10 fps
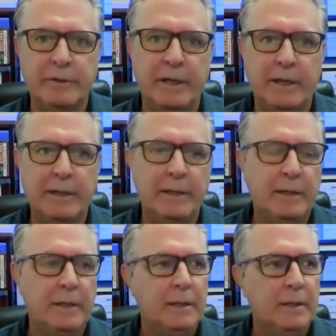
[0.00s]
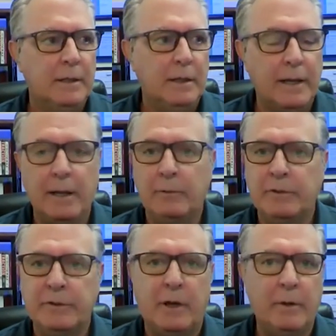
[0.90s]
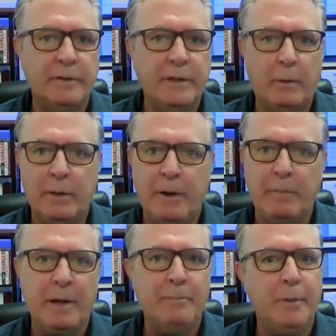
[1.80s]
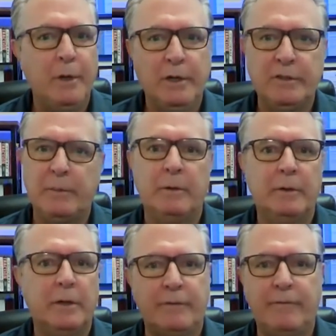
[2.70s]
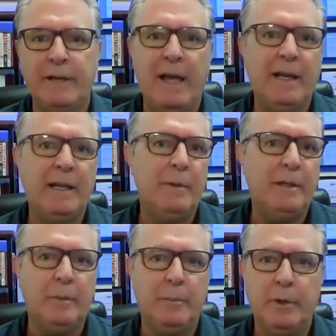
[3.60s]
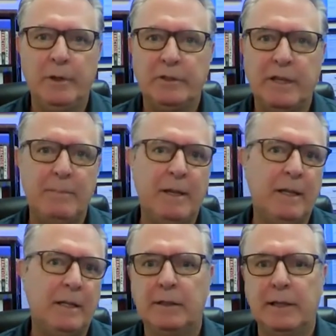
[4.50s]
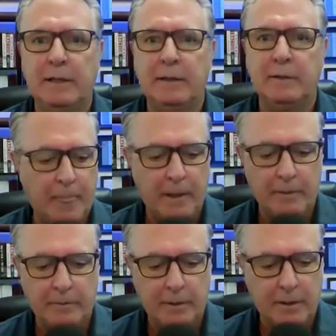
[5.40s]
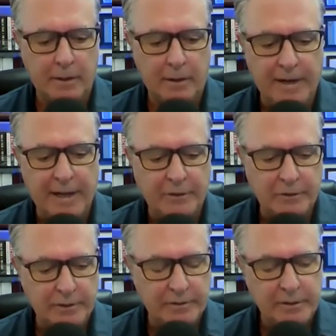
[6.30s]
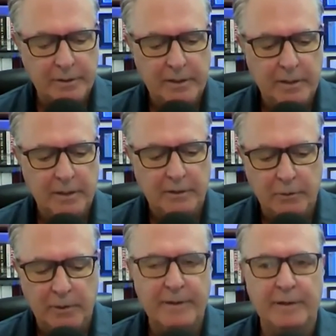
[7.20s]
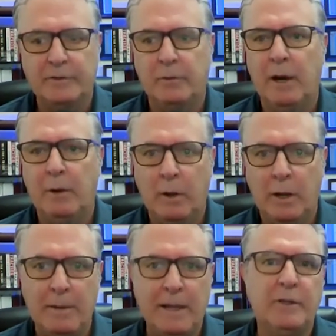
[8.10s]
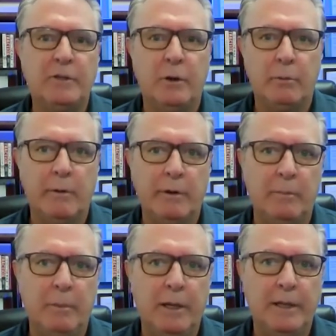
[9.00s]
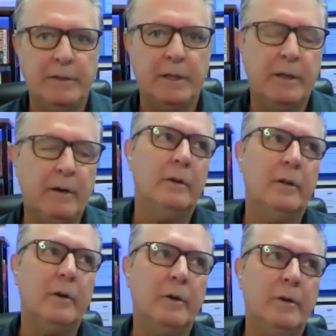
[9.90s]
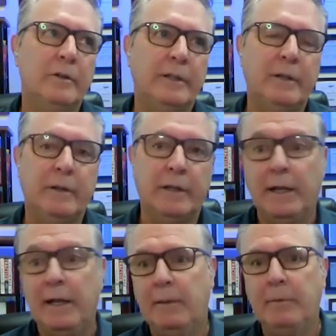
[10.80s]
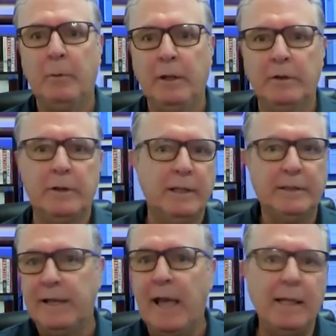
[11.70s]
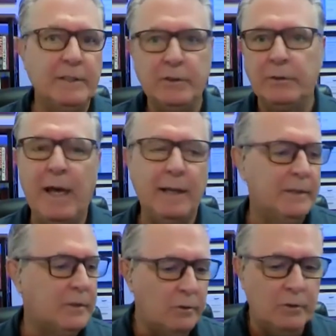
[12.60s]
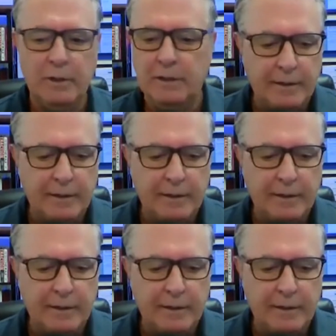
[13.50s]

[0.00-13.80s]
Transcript: side. And I was always that way about my books. I was a fanatic about the books, keeping clean financials, doing things the right way, making sure we were in compliance. And there are other owners out there that, hey, I'm a wheeler. Let's do that. Let's go do that.